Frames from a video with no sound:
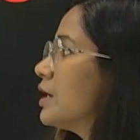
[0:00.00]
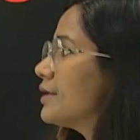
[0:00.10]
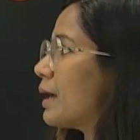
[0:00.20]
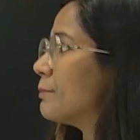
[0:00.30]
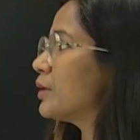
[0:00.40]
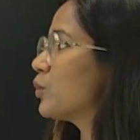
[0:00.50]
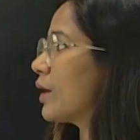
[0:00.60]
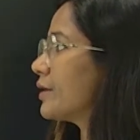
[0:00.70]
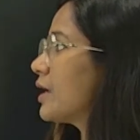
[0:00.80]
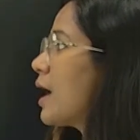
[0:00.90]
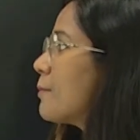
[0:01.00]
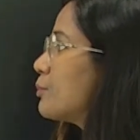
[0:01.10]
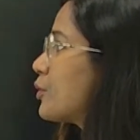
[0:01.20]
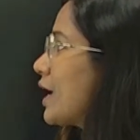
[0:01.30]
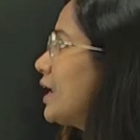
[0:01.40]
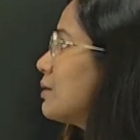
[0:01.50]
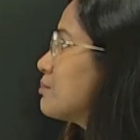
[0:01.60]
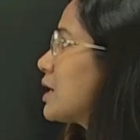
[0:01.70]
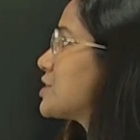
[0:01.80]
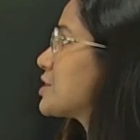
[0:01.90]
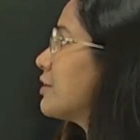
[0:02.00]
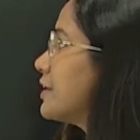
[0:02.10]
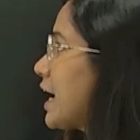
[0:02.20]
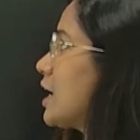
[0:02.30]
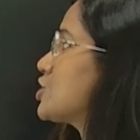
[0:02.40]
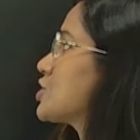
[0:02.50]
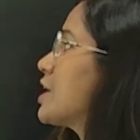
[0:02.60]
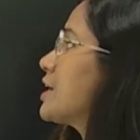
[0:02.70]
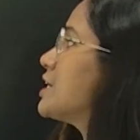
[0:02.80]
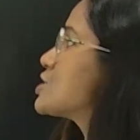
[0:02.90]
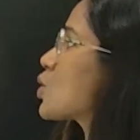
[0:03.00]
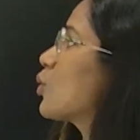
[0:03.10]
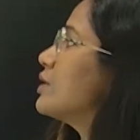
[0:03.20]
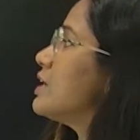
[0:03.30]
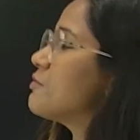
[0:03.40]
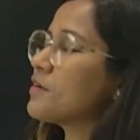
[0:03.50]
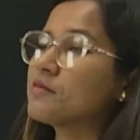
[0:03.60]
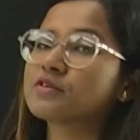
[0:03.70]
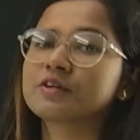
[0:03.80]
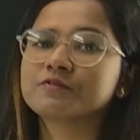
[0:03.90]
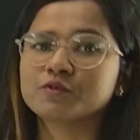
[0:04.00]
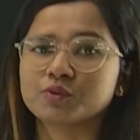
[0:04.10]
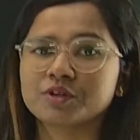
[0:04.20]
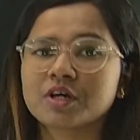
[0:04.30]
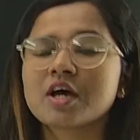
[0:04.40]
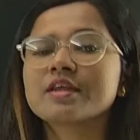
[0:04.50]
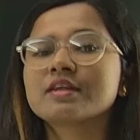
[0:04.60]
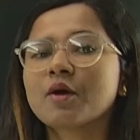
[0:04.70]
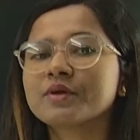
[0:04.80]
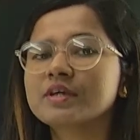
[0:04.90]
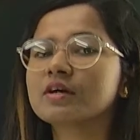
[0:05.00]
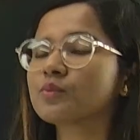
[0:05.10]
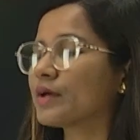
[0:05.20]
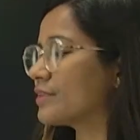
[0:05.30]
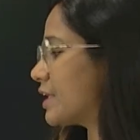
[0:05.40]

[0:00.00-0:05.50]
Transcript: Number 1, bread and butter dash his only favorite food. Now here one